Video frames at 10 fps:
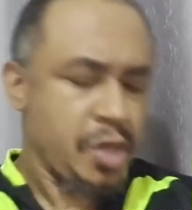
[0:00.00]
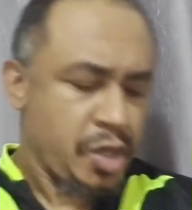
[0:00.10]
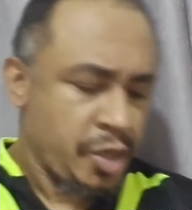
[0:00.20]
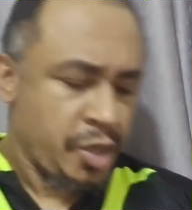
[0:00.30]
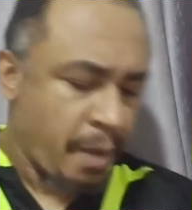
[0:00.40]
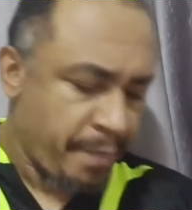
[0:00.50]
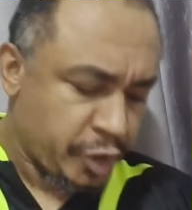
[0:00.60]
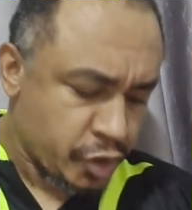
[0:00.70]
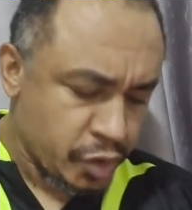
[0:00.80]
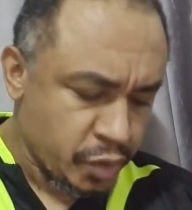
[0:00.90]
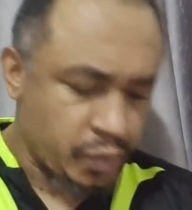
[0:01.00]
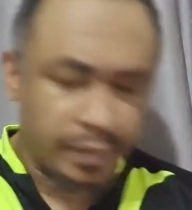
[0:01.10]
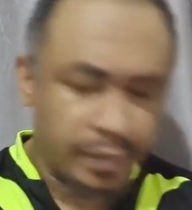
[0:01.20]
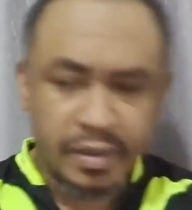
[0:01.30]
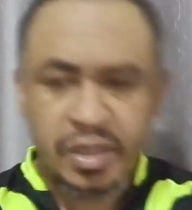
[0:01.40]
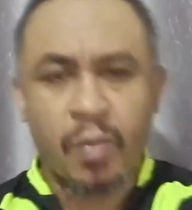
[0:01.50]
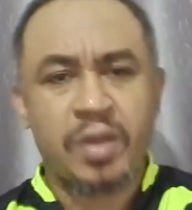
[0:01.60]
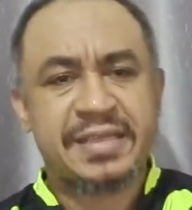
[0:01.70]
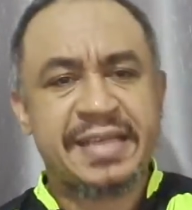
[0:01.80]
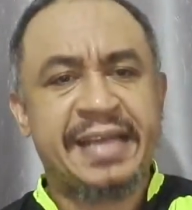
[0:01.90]
Number two,
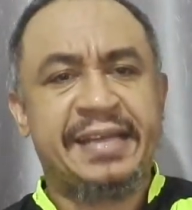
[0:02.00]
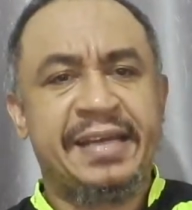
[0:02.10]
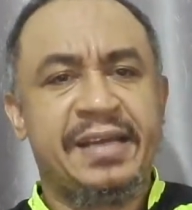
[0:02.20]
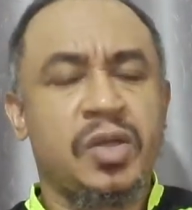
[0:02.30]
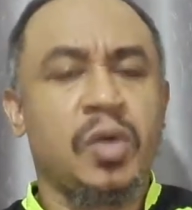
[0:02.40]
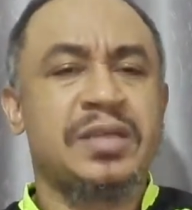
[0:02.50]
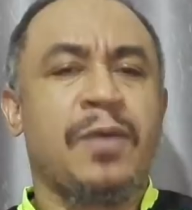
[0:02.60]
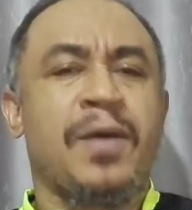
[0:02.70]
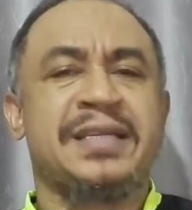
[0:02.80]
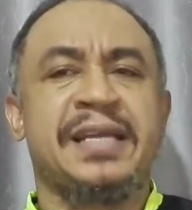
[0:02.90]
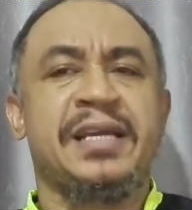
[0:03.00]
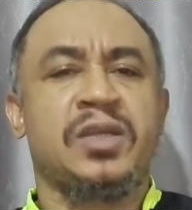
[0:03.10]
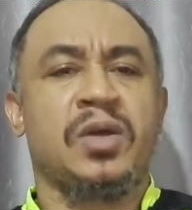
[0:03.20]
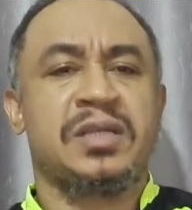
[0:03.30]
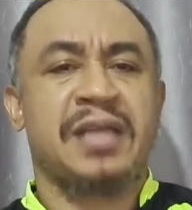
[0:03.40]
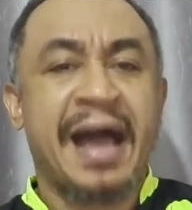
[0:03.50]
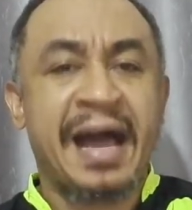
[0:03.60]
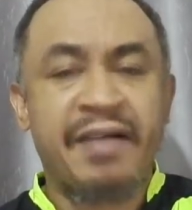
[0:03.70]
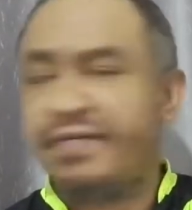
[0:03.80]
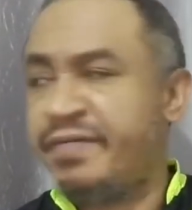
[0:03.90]
someone said, don't our senators
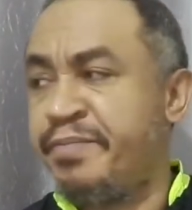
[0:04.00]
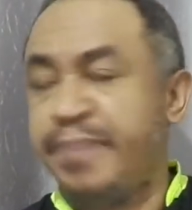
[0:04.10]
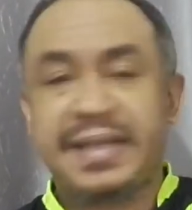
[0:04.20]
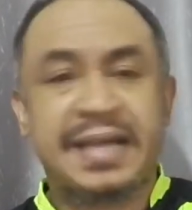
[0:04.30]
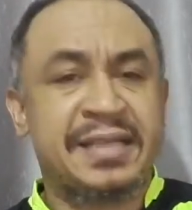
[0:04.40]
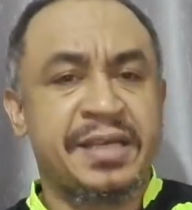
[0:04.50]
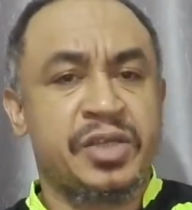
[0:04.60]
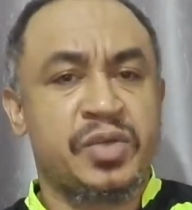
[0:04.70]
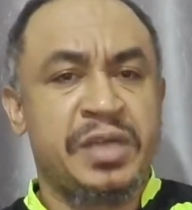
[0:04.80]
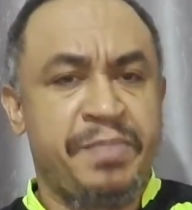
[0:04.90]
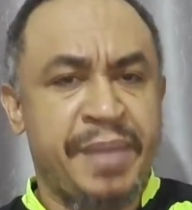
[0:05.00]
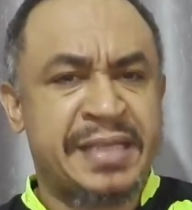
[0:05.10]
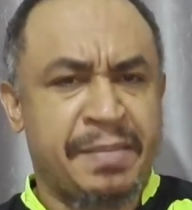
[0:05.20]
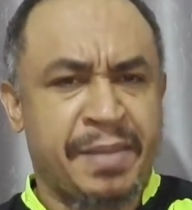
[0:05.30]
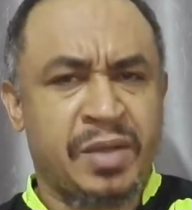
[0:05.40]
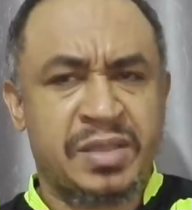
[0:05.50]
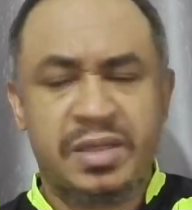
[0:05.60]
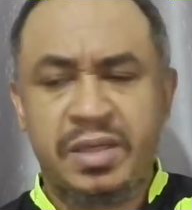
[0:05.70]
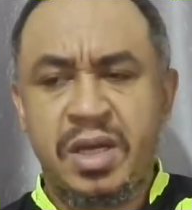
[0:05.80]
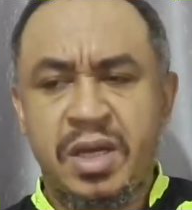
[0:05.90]
have better things to debate about?
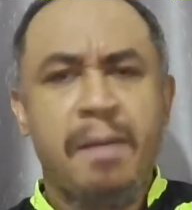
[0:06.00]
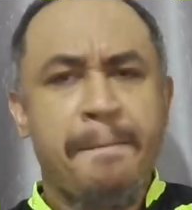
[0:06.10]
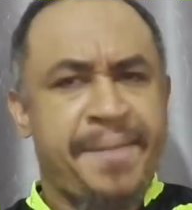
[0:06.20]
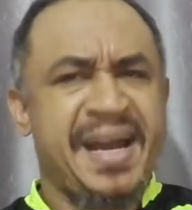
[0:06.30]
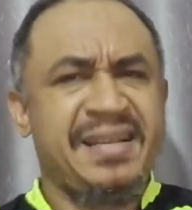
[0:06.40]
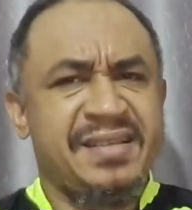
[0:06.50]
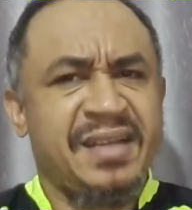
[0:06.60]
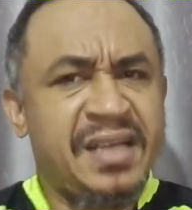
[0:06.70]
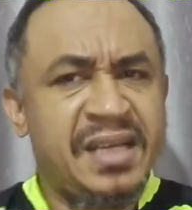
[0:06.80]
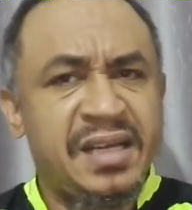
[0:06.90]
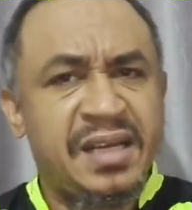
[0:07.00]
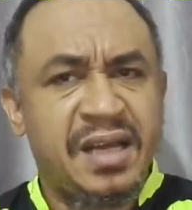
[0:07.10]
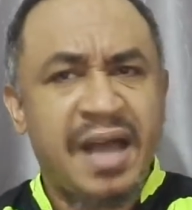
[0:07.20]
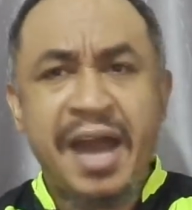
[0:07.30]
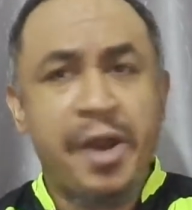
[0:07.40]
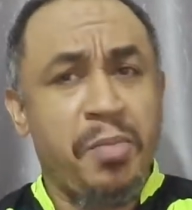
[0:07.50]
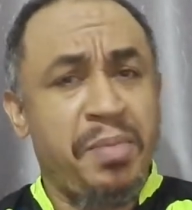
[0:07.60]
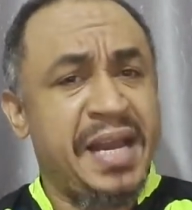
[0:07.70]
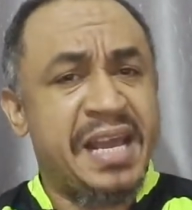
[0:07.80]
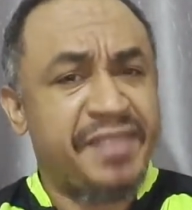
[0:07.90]
Personally, I don't
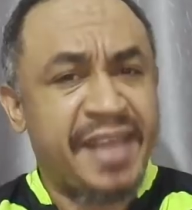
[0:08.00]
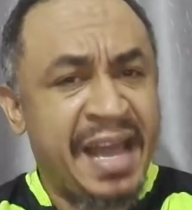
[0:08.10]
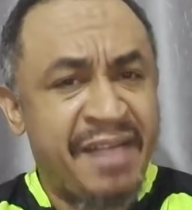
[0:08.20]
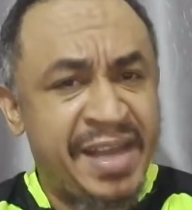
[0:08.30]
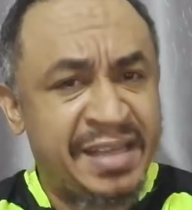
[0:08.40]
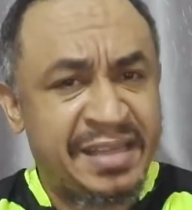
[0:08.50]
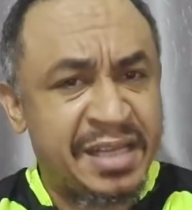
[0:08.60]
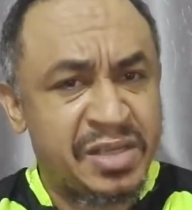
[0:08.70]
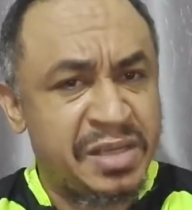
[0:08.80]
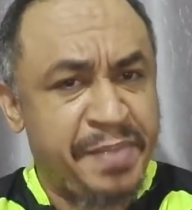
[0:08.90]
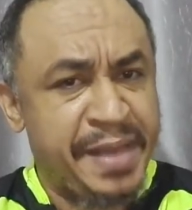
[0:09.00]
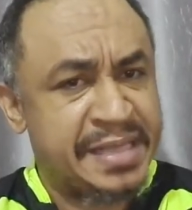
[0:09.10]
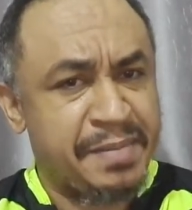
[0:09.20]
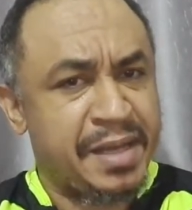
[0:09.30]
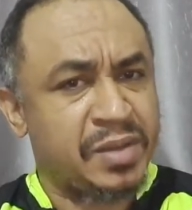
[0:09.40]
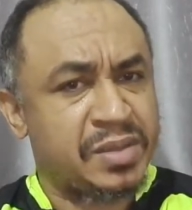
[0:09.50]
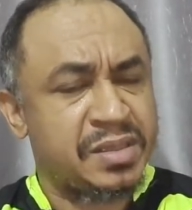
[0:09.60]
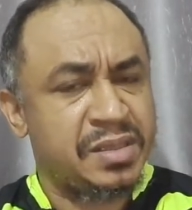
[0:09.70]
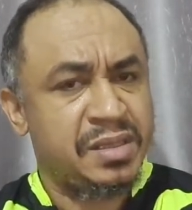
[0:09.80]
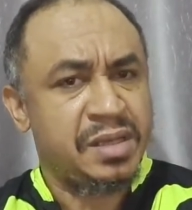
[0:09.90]
believe they have anything to debate about.
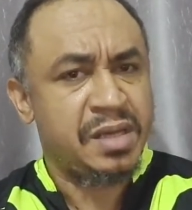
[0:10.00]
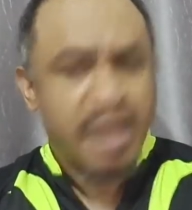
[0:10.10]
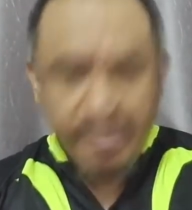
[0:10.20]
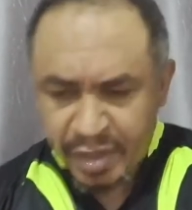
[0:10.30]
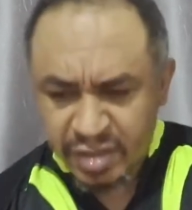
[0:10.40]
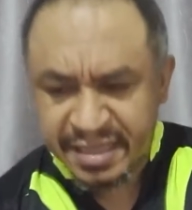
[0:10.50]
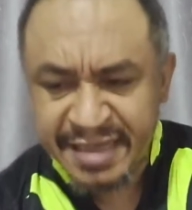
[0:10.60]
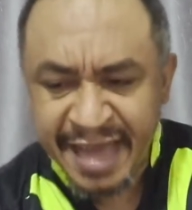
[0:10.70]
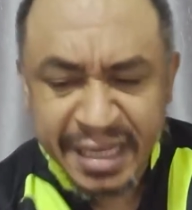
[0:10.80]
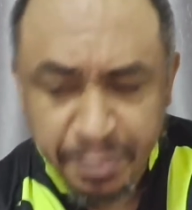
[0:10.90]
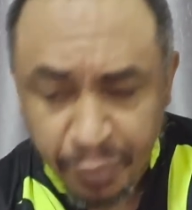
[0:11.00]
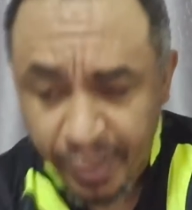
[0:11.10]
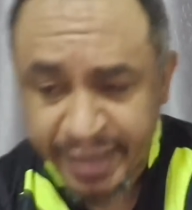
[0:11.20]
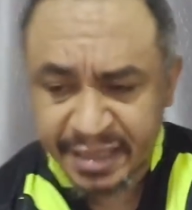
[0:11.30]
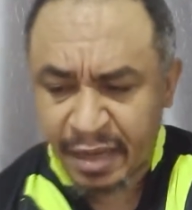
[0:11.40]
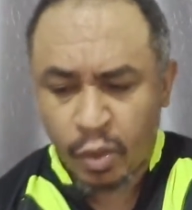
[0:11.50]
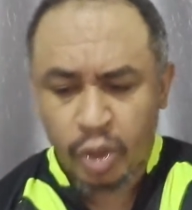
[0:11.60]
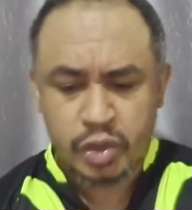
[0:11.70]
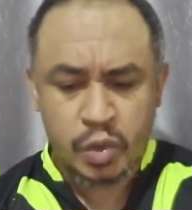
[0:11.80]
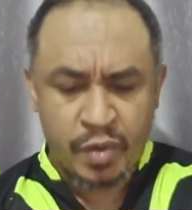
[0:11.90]
Because the next point that I
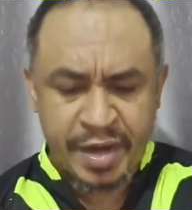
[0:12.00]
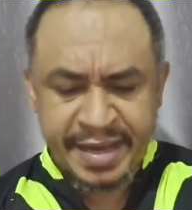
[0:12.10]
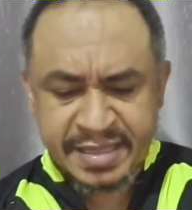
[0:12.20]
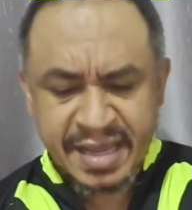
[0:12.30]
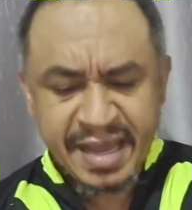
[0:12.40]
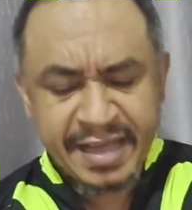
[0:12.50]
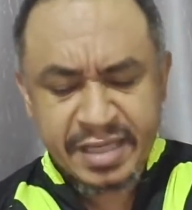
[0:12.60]
want to raise is